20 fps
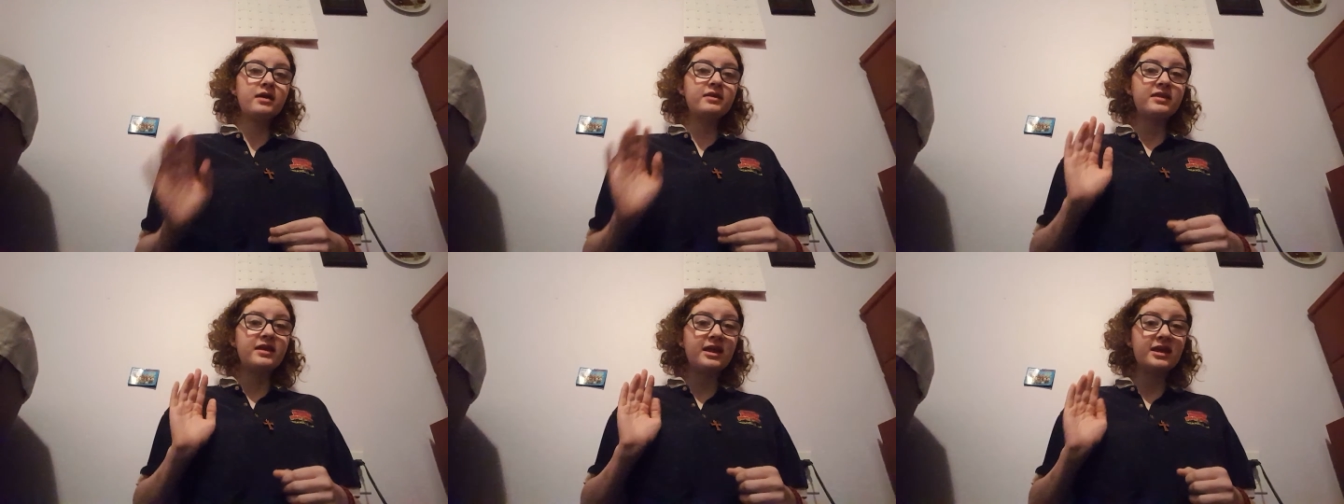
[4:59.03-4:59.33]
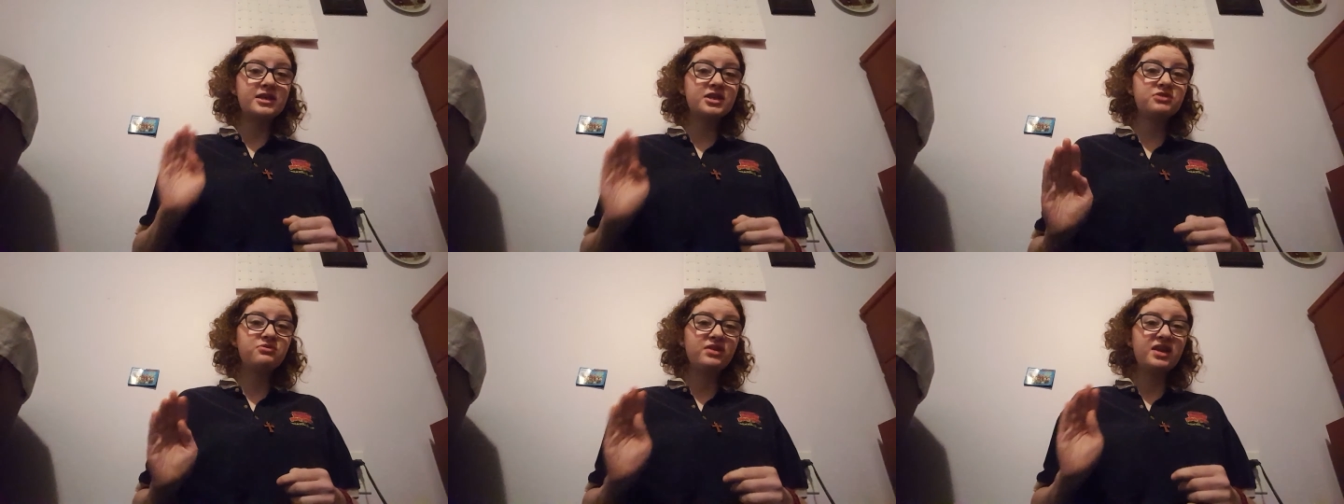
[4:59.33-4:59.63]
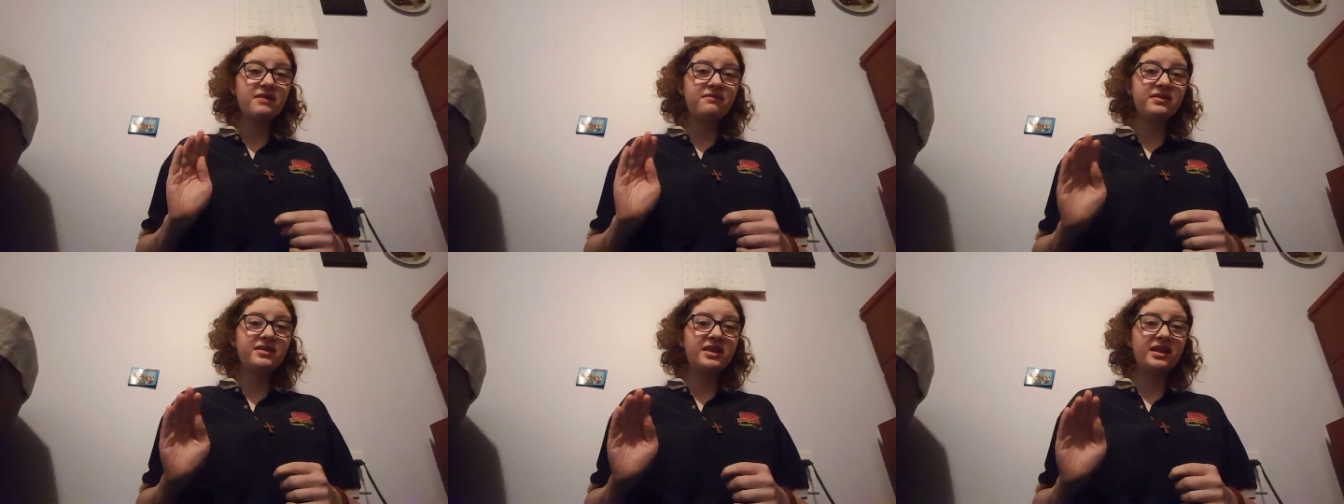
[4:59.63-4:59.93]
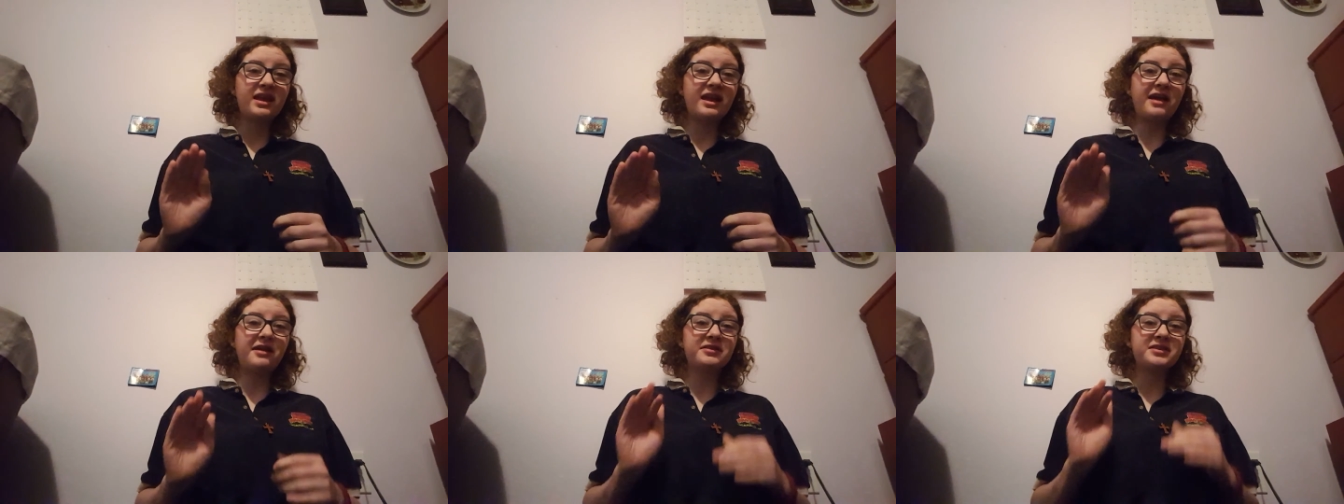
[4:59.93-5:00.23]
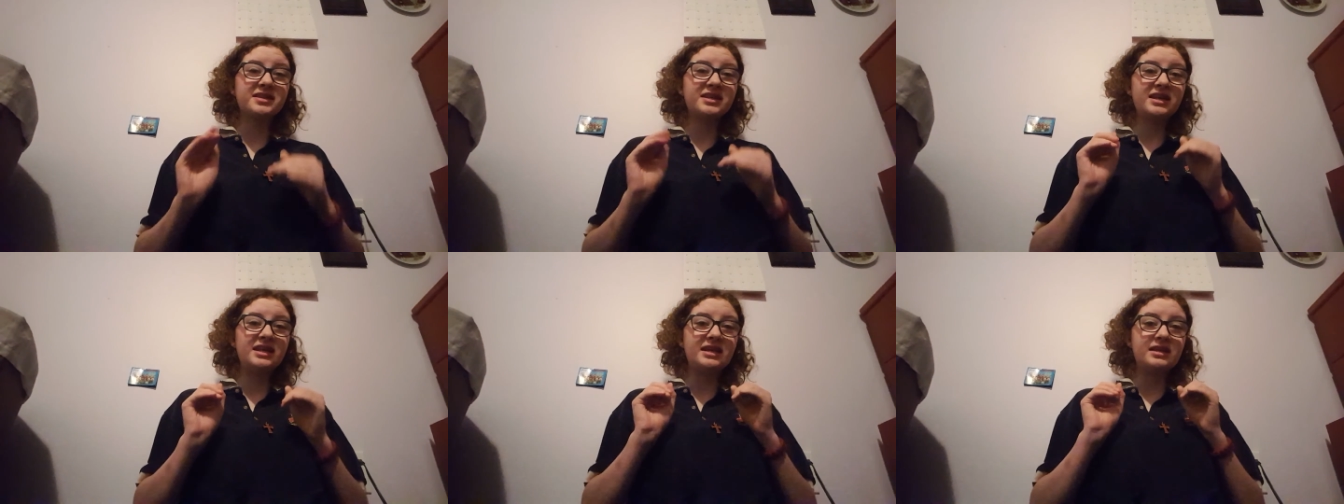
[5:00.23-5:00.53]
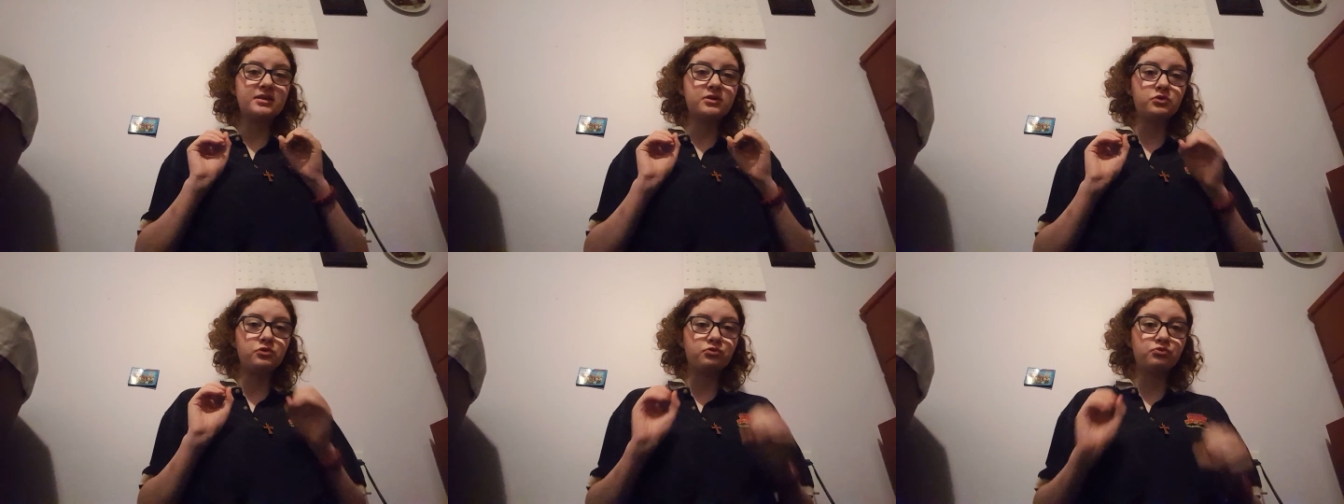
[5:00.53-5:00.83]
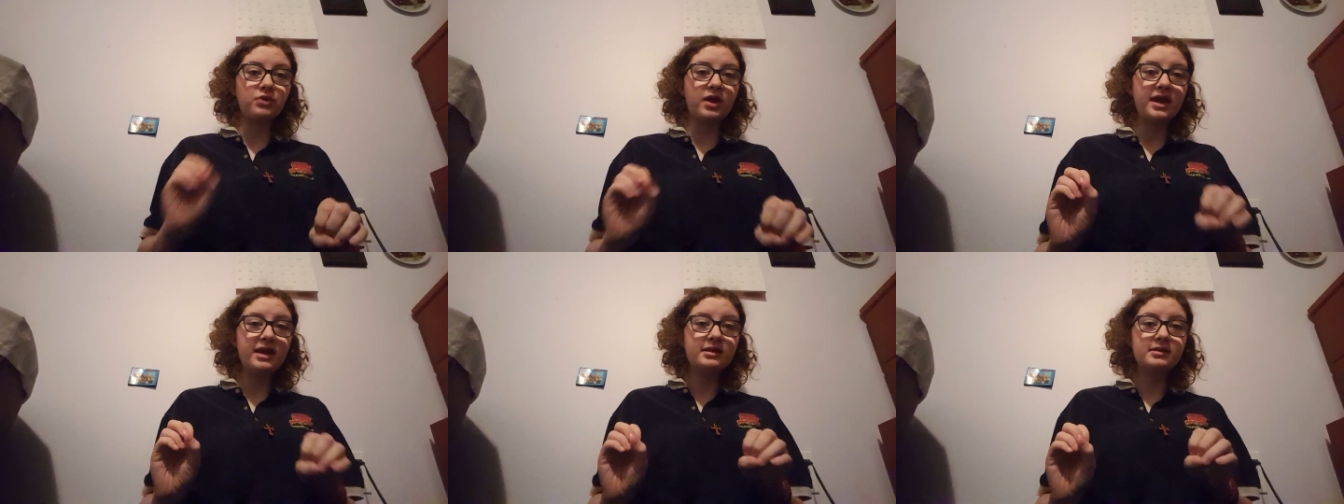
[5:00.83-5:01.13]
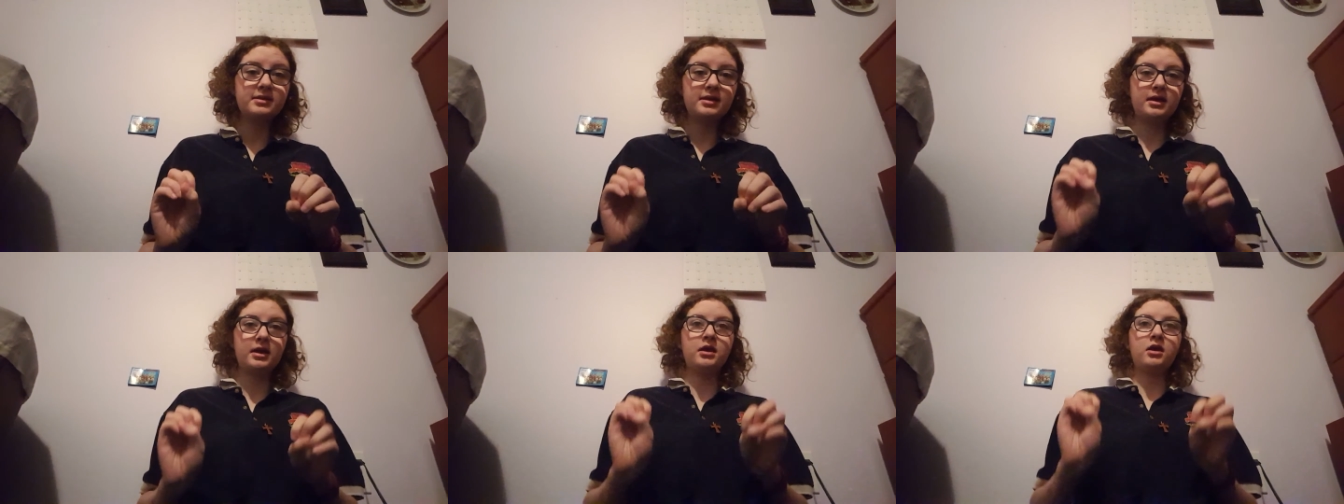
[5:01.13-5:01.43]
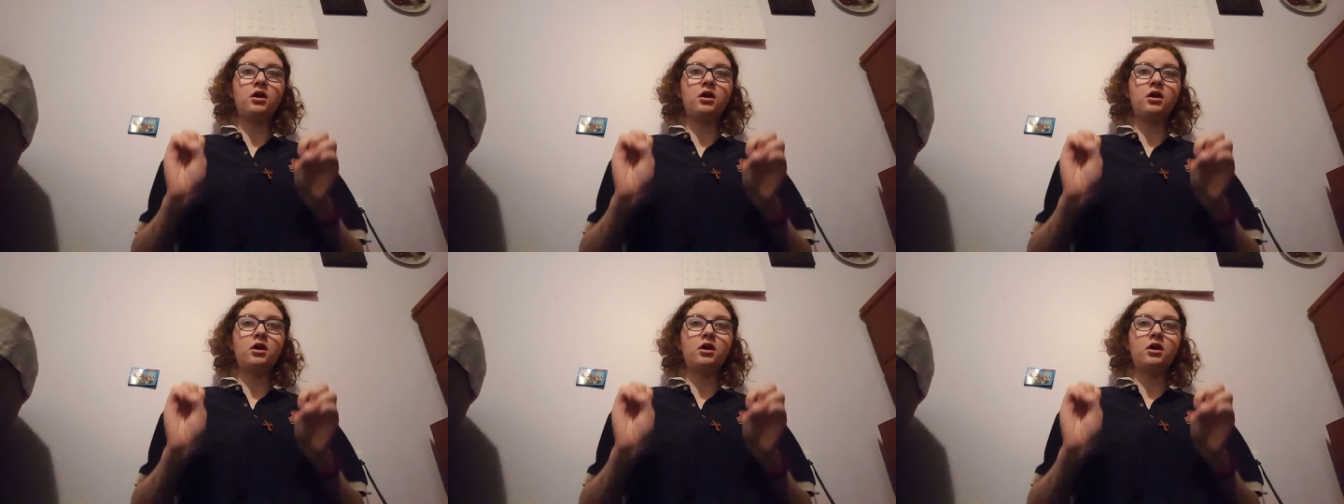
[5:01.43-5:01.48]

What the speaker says: The history and everything else is great.